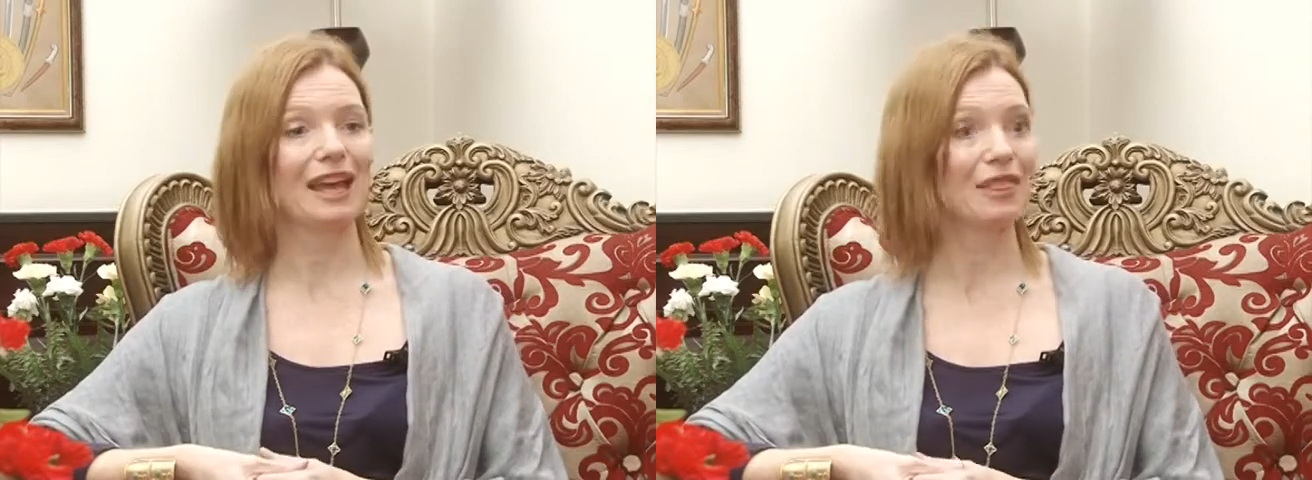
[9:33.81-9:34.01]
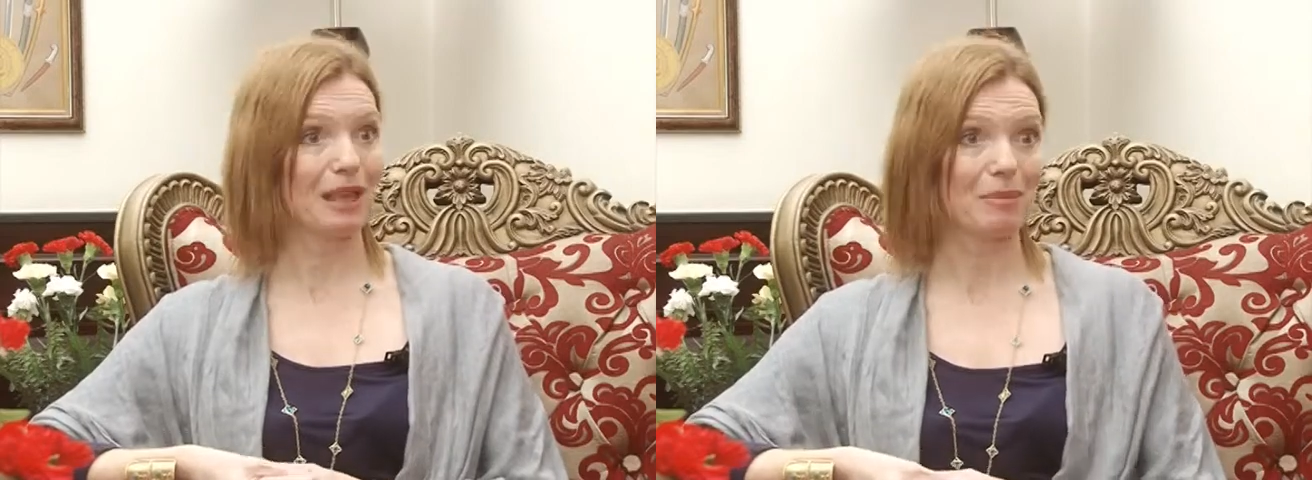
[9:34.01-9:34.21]

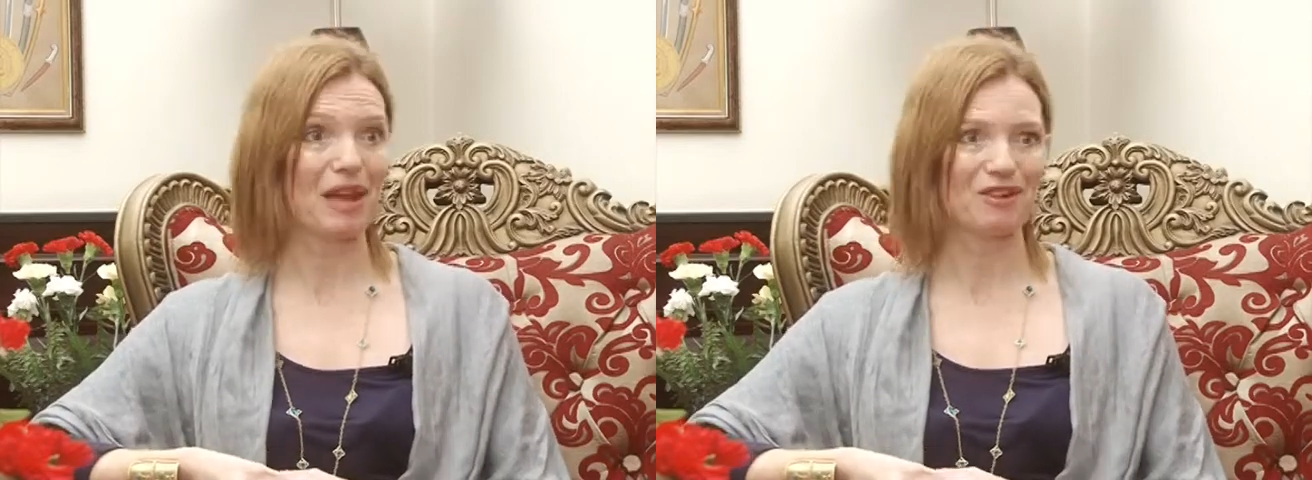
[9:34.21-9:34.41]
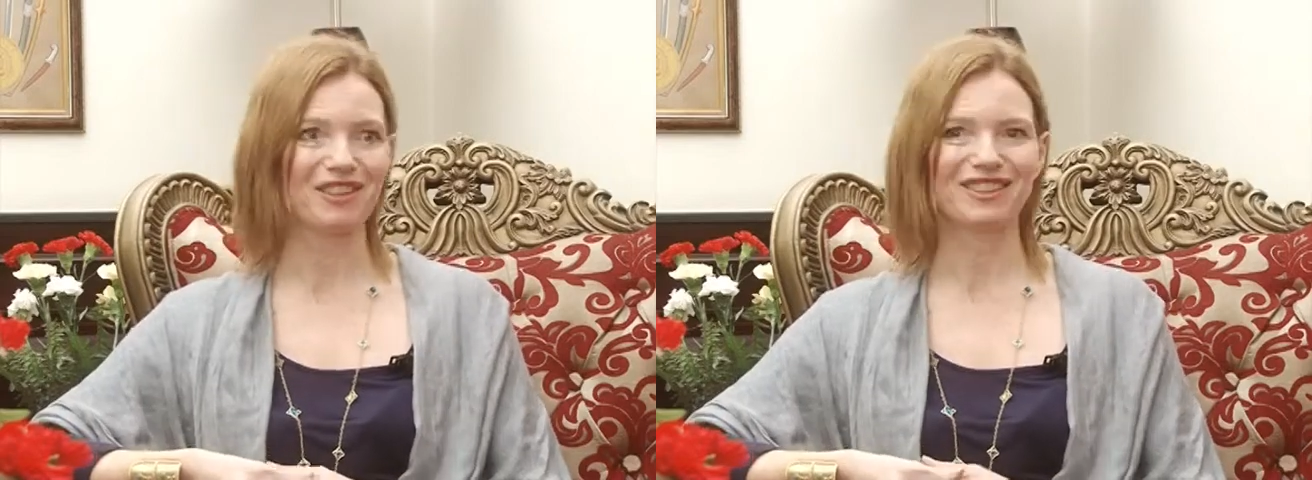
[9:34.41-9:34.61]
and their
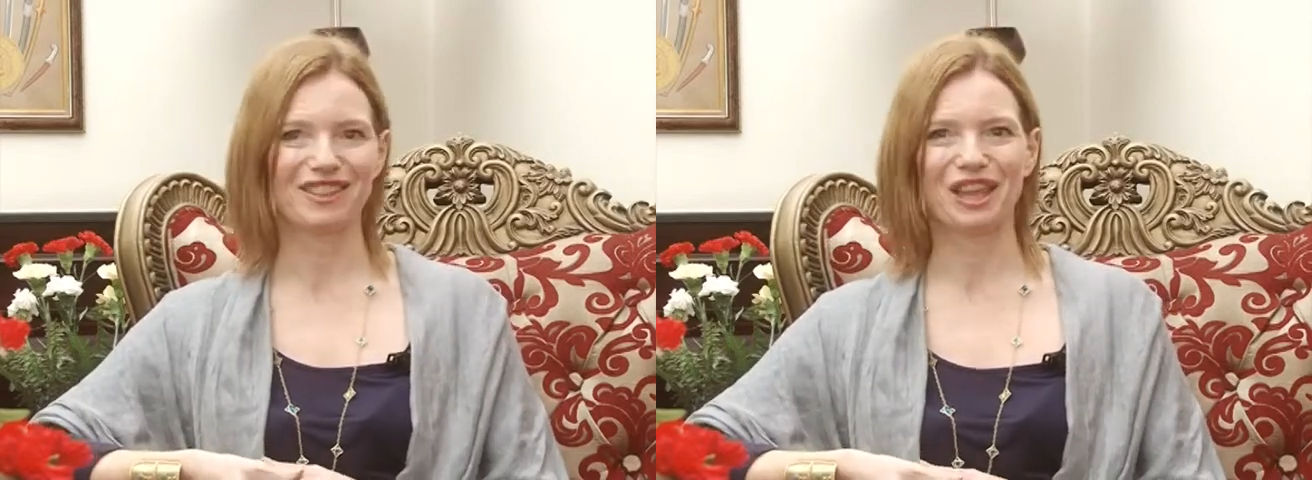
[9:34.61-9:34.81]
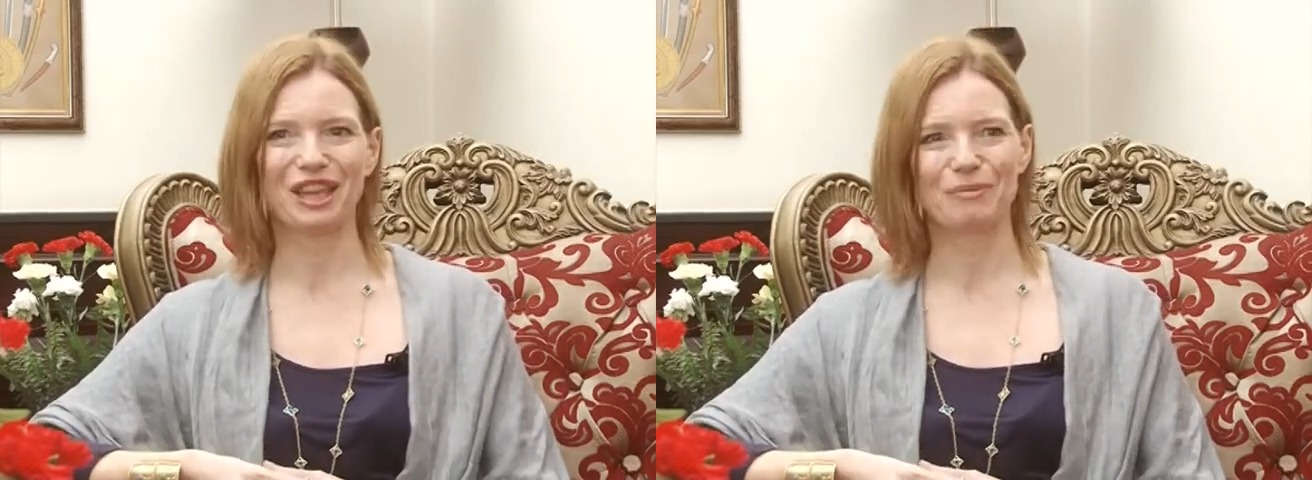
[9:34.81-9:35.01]
parents to
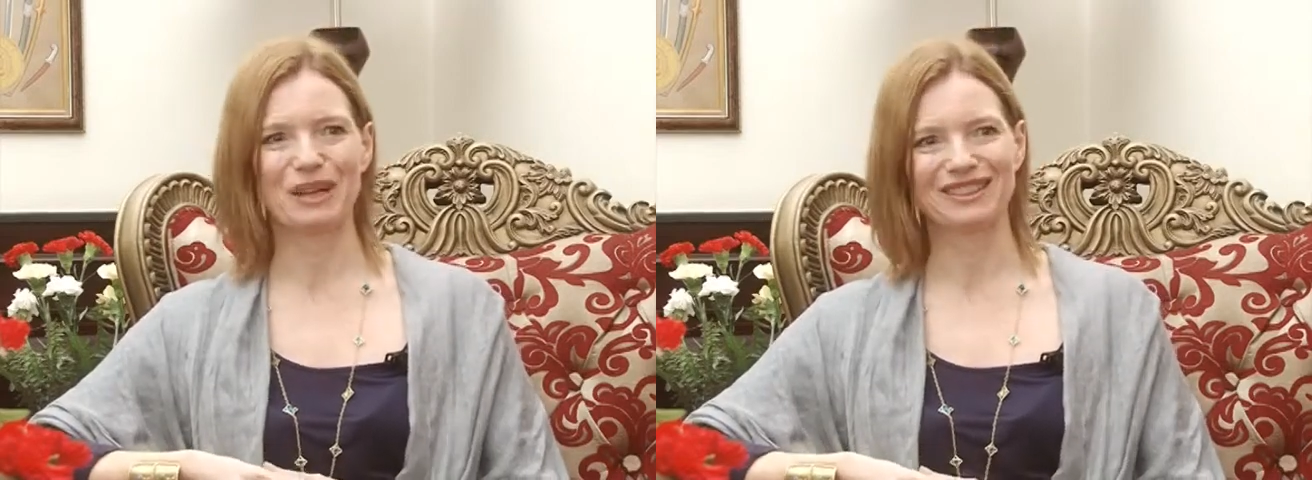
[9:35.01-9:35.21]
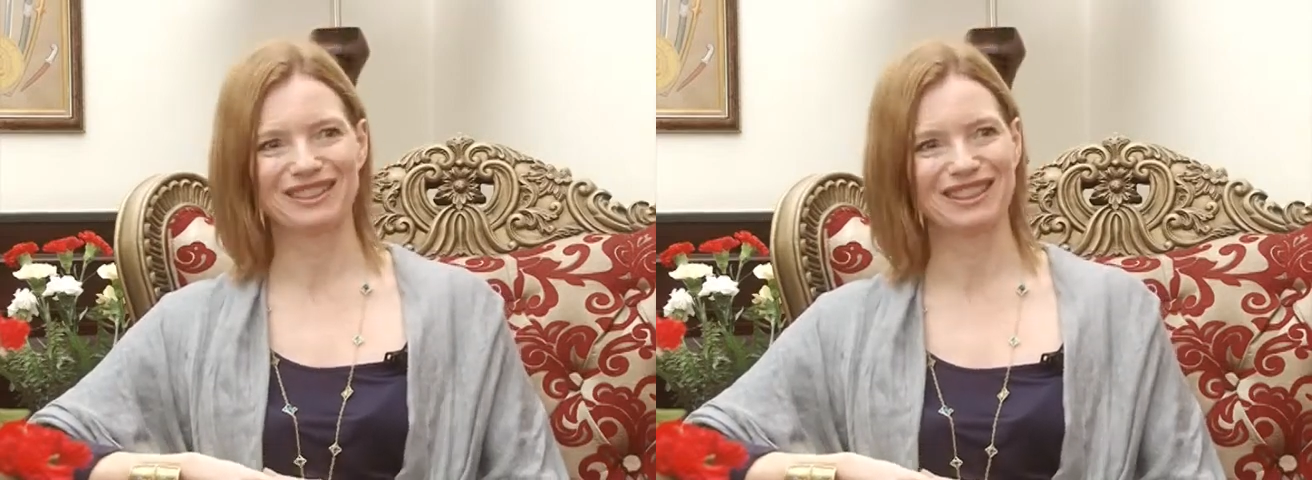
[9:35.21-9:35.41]
think about.